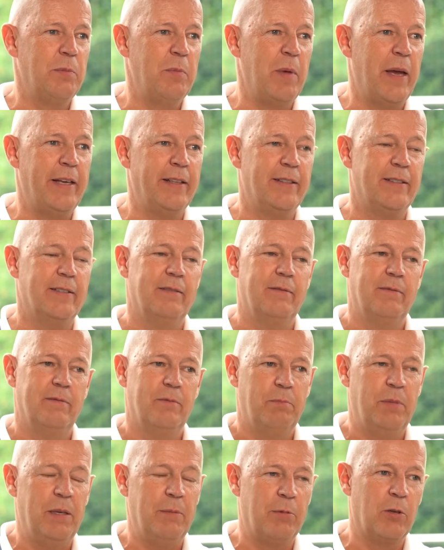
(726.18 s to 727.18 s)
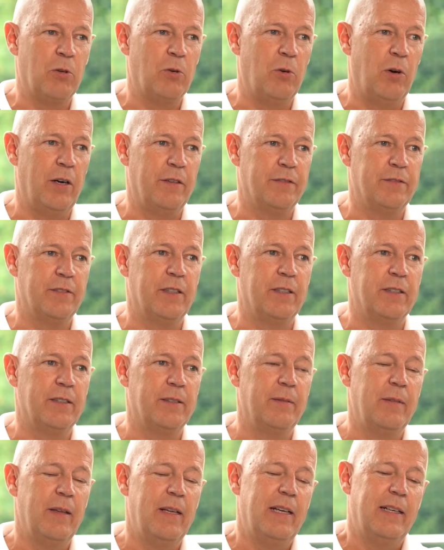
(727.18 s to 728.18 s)
made, people go after it.
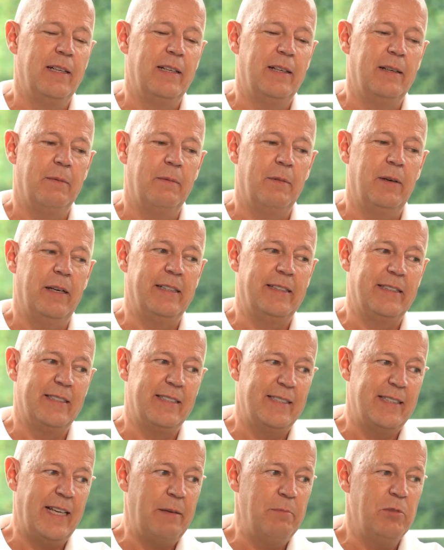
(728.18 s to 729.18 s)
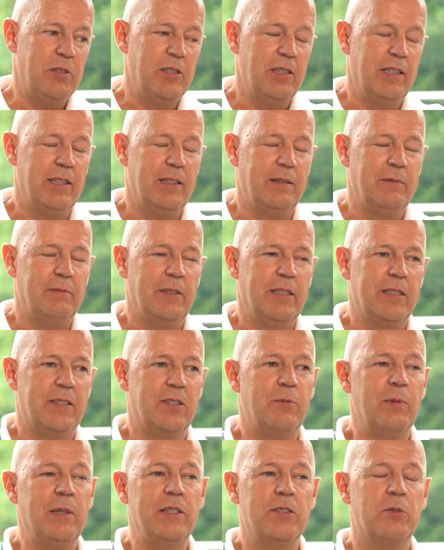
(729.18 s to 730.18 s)
At the same time,
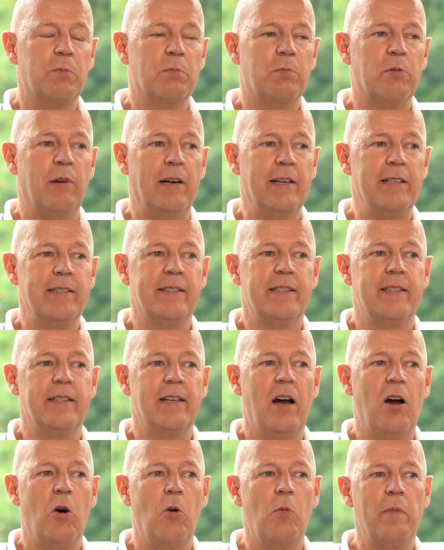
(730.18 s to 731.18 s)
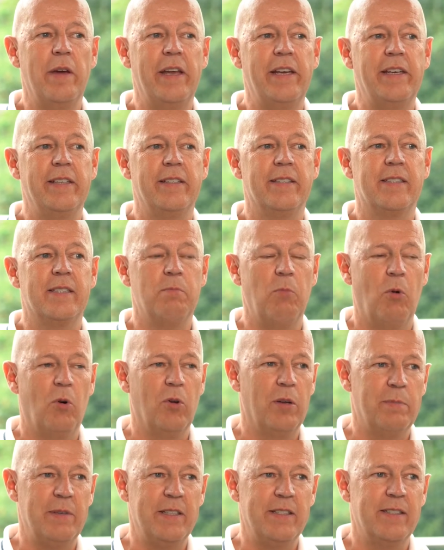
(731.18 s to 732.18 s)
it's really surprising how many
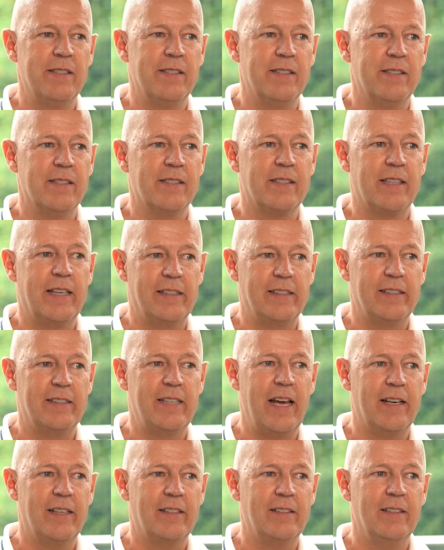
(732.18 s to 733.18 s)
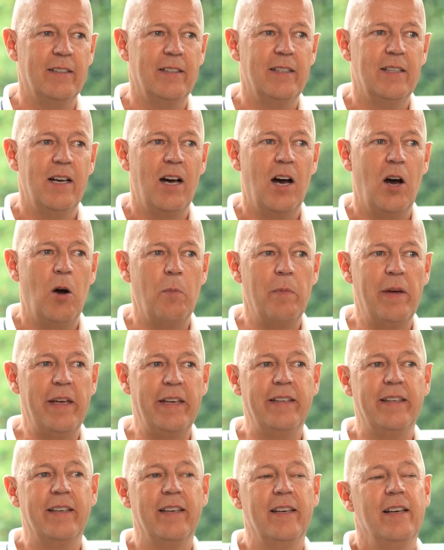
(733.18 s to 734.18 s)
smaller businesses get attacked, how
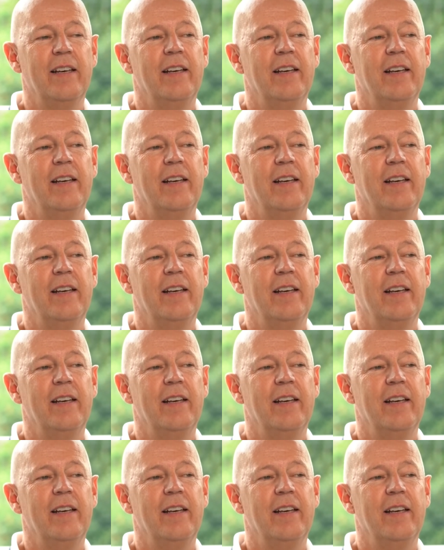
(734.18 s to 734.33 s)
many